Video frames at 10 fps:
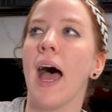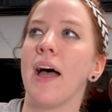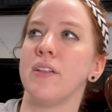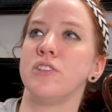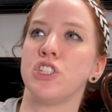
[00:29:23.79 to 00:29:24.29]

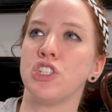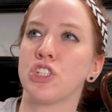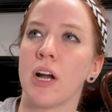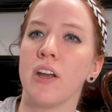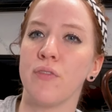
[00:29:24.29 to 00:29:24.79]
And she's
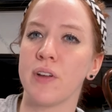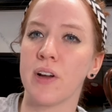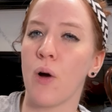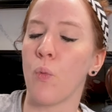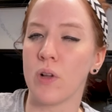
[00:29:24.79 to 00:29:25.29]
trying to figure
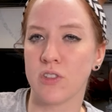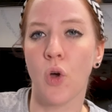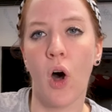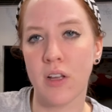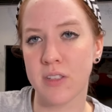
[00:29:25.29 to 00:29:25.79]
out what's
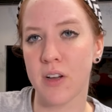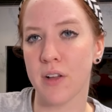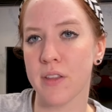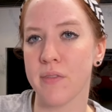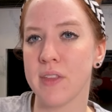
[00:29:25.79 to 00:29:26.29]
causing
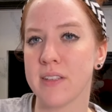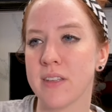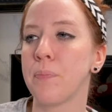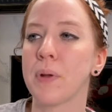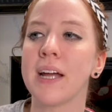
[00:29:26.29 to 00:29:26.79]
all of this,
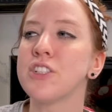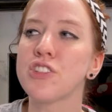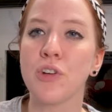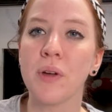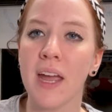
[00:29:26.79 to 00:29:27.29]
but I just
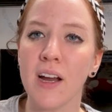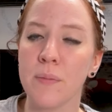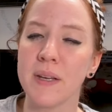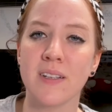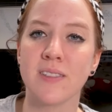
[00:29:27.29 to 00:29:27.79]
don't care
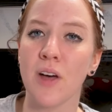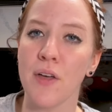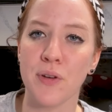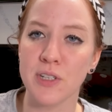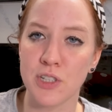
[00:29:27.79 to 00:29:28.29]
because the
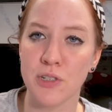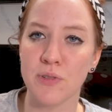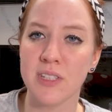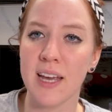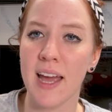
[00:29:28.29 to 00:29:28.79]
author
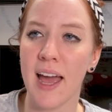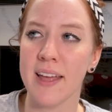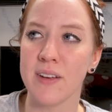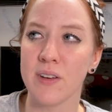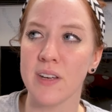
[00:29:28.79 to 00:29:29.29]
introduced it
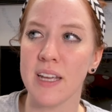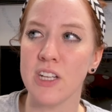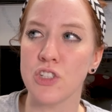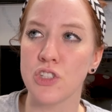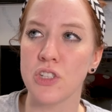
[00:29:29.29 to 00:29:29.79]
and
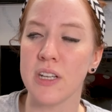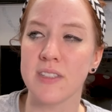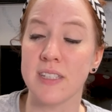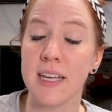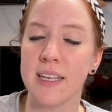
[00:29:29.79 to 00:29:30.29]

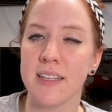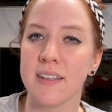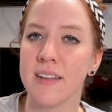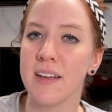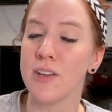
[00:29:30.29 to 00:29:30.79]
it's
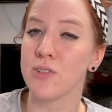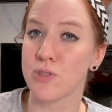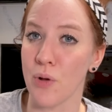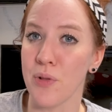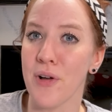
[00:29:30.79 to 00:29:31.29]
taken
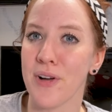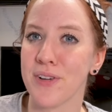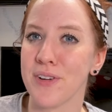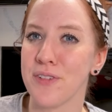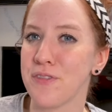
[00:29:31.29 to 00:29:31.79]
so
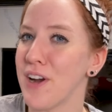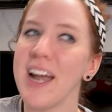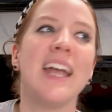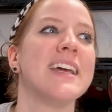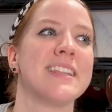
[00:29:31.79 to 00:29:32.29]
long for
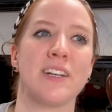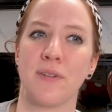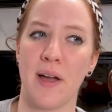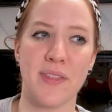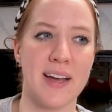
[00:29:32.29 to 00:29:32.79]
anything
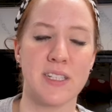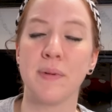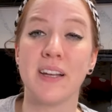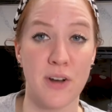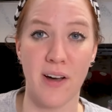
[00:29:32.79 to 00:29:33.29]
around that to
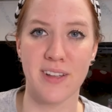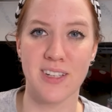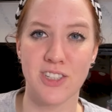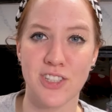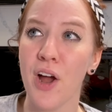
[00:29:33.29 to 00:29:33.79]
be
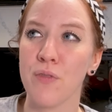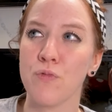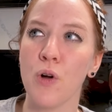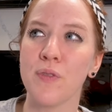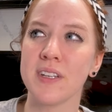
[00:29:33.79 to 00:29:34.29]
acknowledged.
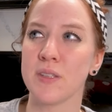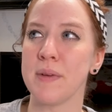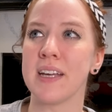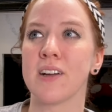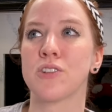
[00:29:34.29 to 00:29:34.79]
Rovan as a
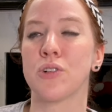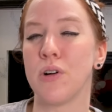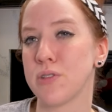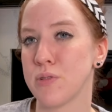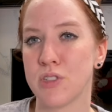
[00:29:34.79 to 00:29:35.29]
main character
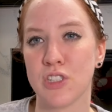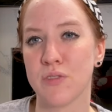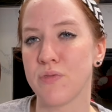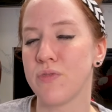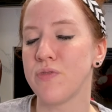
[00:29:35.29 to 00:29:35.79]
also is
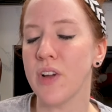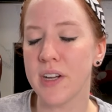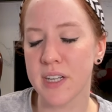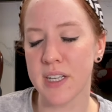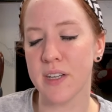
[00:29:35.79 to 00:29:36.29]
just
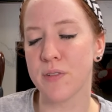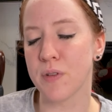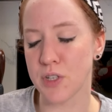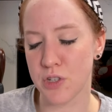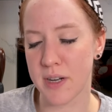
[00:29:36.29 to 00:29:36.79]
very
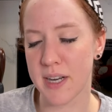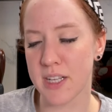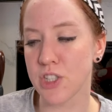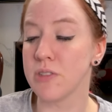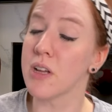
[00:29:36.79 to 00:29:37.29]
frustrating.
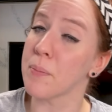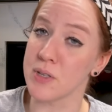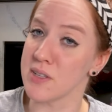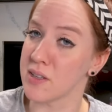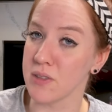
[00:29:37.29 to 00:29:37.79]
She's not
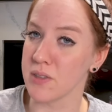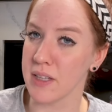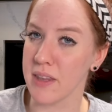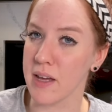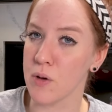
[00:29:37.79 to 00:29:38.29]

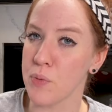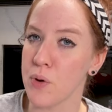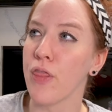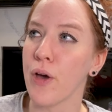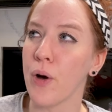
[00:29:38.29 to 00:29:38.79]
particularly
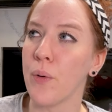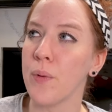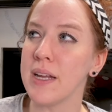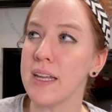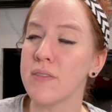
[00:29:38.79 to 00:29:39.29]
likable,
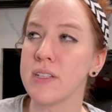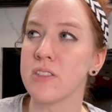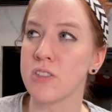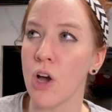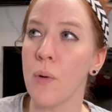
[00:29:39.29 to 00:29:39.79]
though even
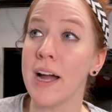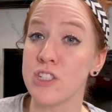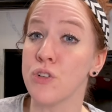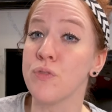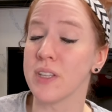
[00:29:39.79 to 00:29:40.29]
so, I
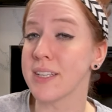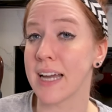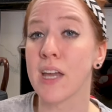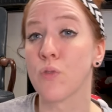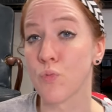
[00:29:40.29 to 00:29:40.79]
do feel like
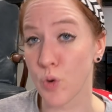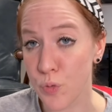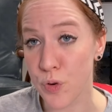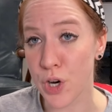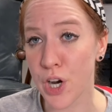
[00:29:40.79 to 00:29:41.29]
I can root
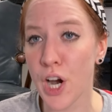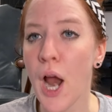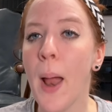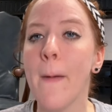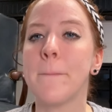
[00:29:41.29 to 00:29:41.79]
for her,
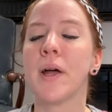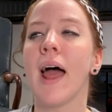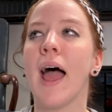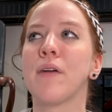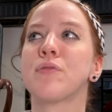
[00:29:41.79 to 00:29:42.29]

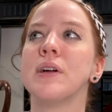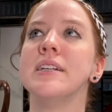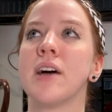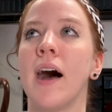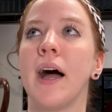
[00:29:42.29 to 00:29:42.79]
but every
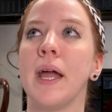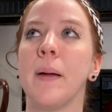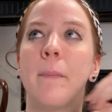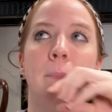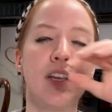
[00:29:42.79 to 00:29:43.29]

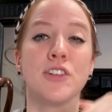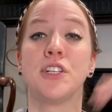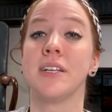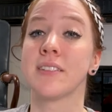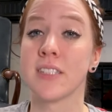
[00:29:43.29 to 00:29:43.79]
time
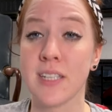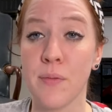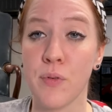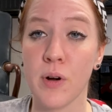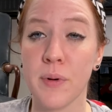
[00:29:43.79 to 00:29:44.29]
she takes a
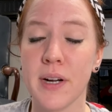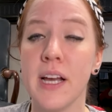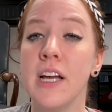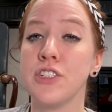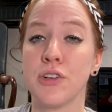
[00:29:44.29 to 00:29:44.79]
step forward,
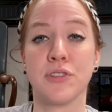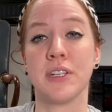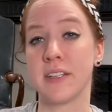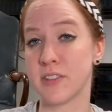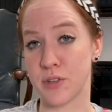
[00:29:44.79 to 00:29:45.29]
she also
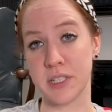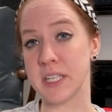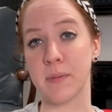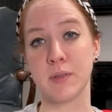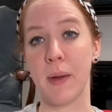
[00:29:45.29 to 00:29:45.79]
takes three
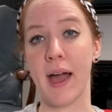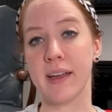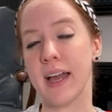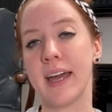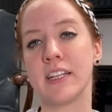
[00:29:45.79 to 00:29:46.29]
steps
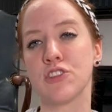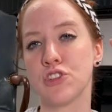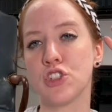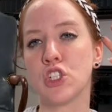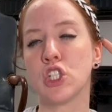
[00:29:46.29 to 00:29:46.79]
back, and
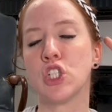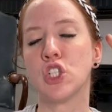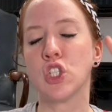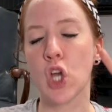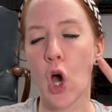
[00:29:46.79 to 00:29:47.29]
it's
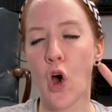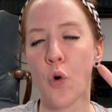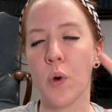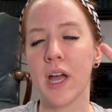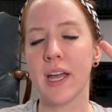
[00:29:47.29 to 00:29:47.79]

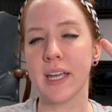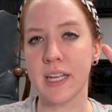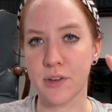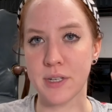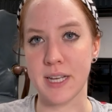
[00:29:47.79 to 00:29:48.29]
so
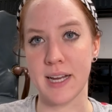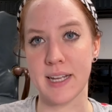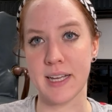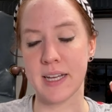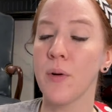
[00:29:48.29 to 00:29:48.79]

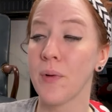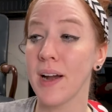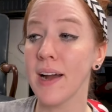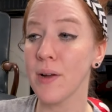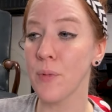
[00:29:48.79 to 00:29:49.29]
irritating.
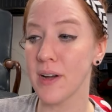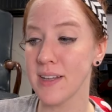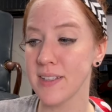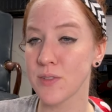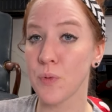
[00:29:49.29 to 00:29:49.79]
Where I
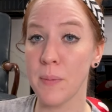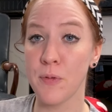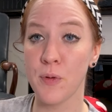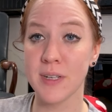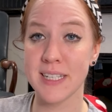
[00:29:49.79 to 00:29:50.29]
was right
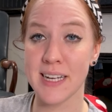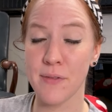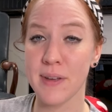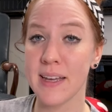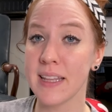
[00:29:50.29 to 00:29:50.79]
before
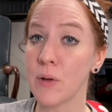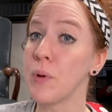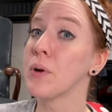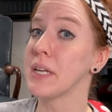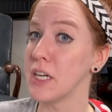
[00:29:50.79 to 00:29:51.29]
DNFing, like
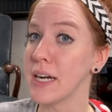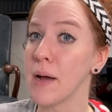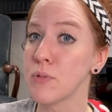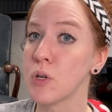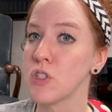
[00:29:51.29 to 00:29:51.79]
we were gearing
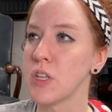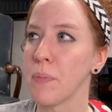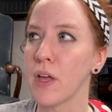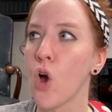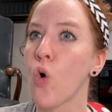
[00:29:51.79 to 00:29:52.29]
up towards
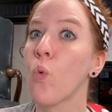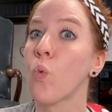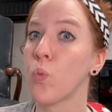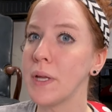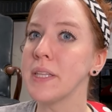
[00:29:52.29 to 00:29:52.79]
something
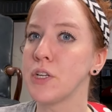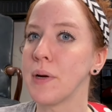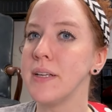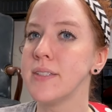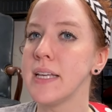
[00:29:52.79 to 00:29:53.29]
really
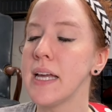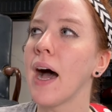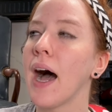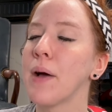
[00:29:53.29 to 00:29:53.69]
crazy.